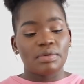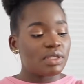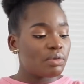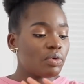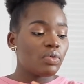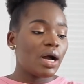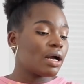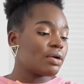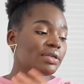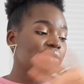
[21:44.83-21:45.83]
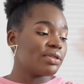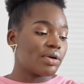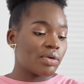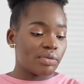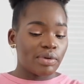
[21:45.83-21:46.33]
There's people who walk according to the
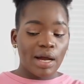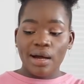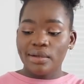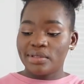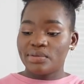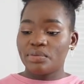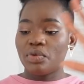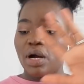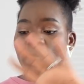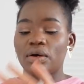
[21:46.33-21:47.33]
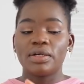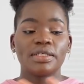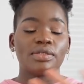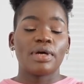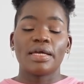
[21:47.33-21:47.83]
Quran, there's people who walk
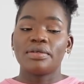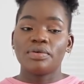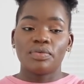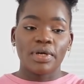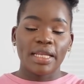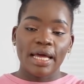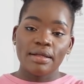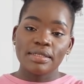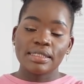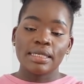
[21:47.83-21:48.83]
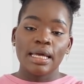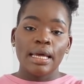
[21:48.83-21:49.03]
according to I don't know what else,